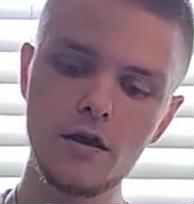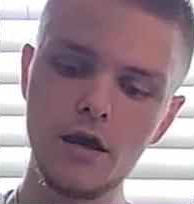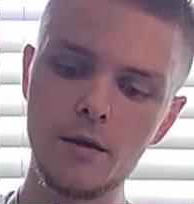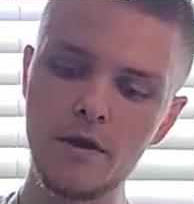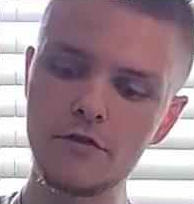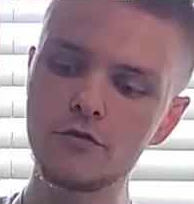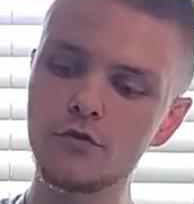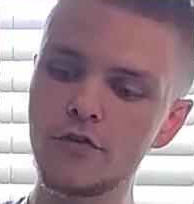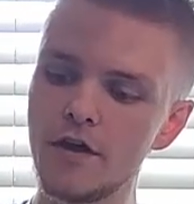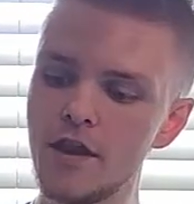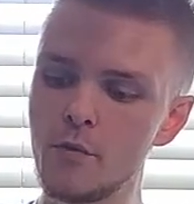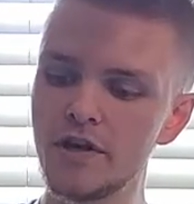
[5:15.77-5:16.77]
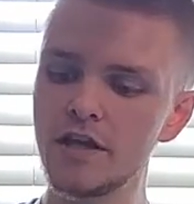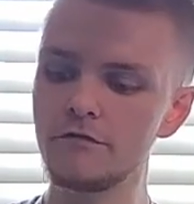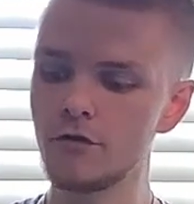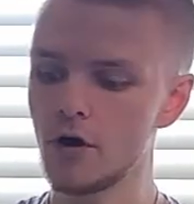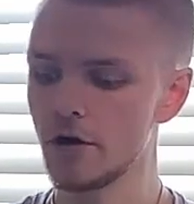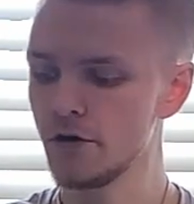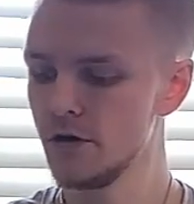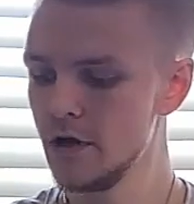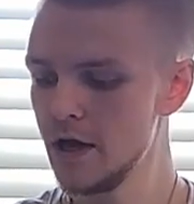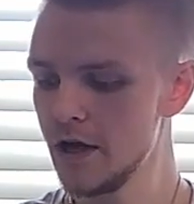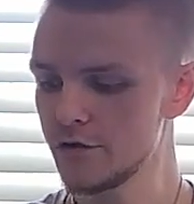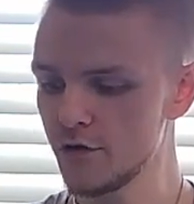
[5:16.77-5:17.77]
that we need for our
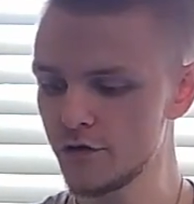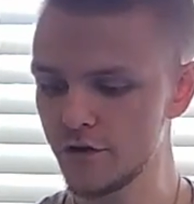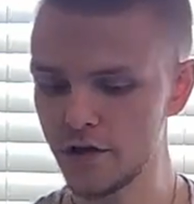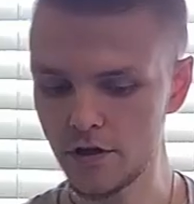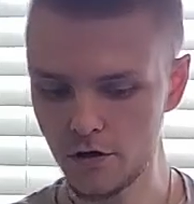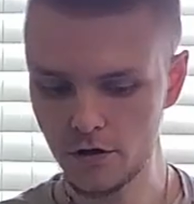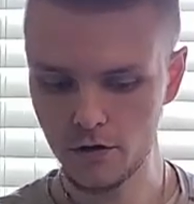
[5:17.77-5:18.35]
SSD here in a